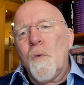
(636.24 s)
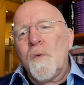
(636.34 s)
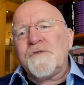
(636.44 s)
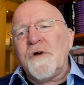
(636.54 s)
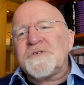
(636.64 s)

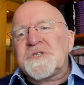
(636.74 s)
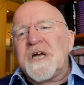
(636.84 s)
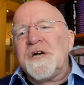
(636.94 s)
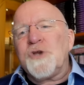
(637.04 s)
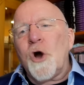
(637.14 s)
we've got the
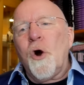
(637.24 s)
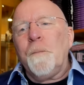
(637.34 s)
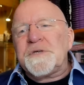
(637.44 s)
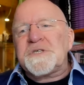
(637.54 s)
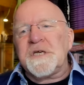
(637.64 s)
Sun
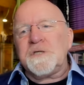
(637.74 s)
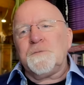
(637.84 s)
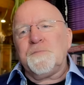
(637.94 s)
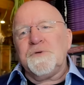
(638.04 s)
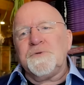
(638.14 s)

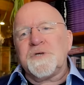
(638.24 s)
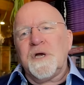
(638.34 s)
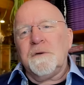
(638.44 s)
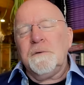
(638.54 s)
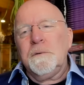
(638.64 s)
opposite
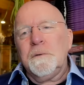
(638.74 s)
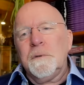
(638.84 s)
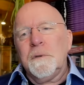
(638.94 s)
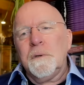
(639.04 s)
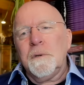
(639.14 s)
Pluto
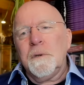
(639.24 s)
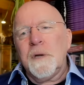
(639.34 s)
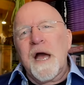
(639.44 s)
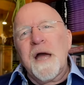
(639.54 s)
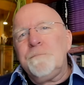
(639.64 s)

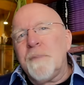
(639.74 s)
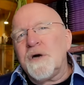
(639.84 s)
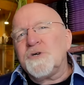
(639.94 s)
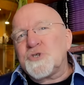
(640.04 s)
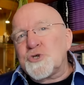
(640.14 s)
and
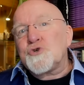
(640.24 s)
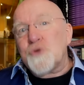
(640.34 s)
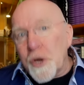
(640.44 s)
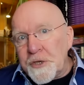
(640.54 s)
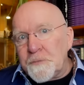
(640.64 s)
Mars
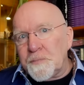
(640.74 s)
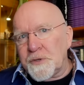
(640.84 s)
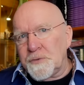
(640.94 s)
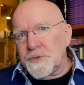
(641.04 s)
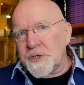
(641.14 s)
trine
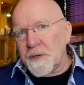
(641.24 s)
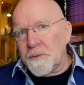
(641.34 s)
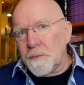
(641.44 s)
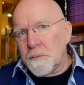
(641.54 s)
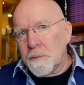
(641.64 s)
Pluto.